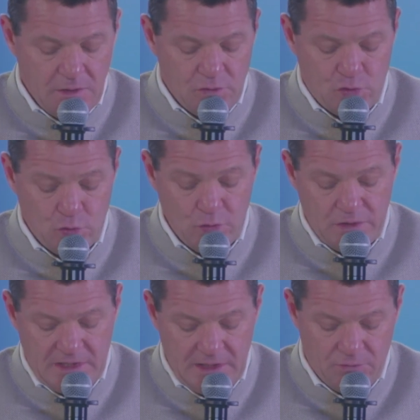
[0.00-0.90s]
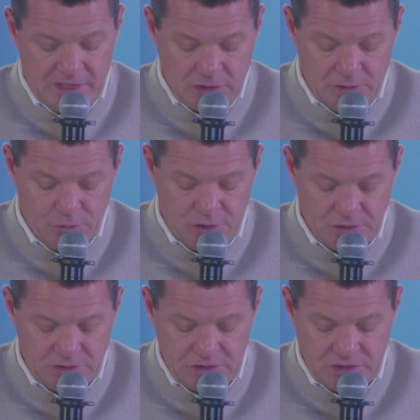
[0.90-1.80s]
2 key
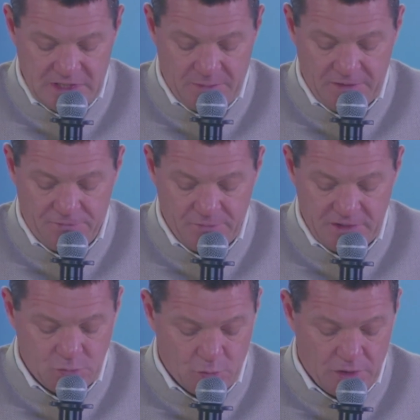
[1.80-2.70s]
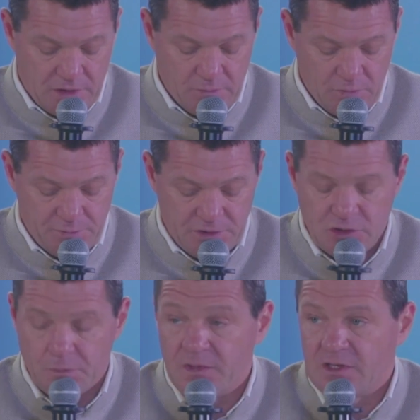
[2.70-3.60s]
resolutions stemming from this work will be
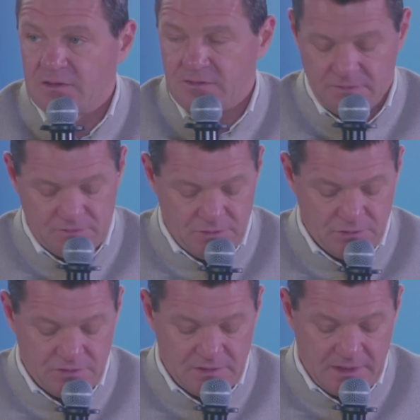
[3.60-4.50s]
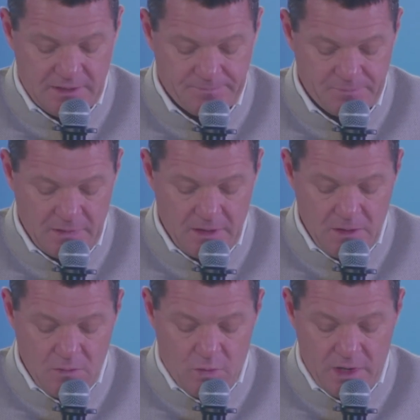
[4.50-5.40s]
submitted to you today.
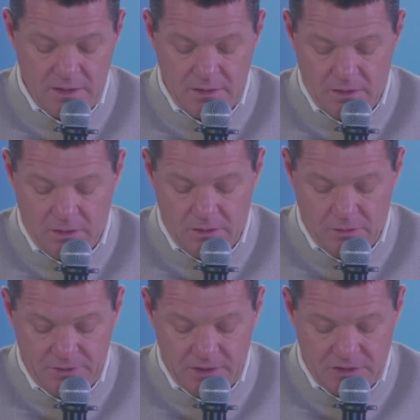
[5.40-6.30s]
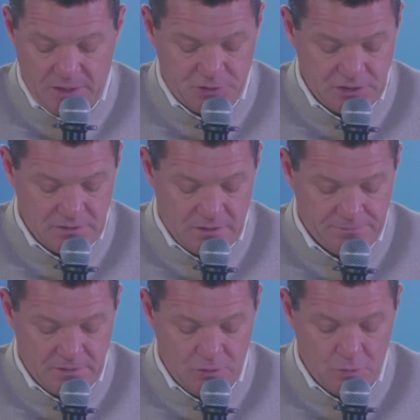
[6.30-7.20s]
One on the adoption of
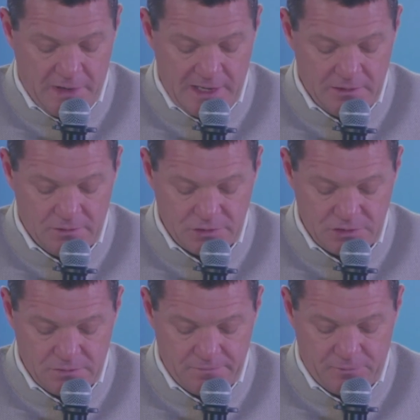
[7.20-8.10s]
the new bylaws for